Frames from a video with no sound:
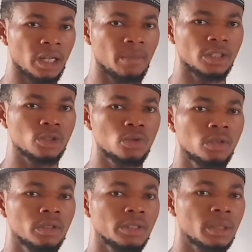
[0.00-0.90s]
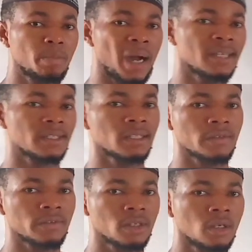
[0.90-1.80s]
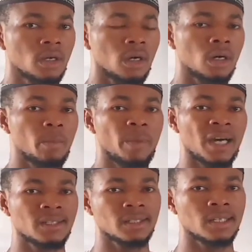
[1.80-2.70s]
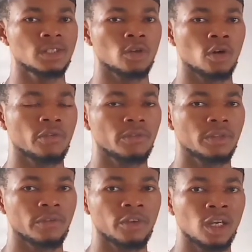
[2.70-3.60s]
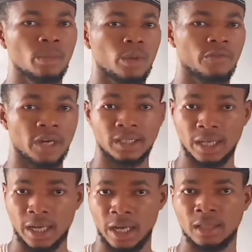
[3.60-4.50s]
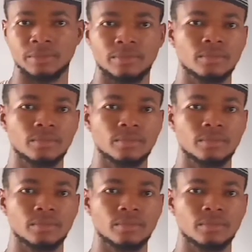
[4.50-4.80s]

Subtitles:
al-majhul, the passive past tense of the verb fataha.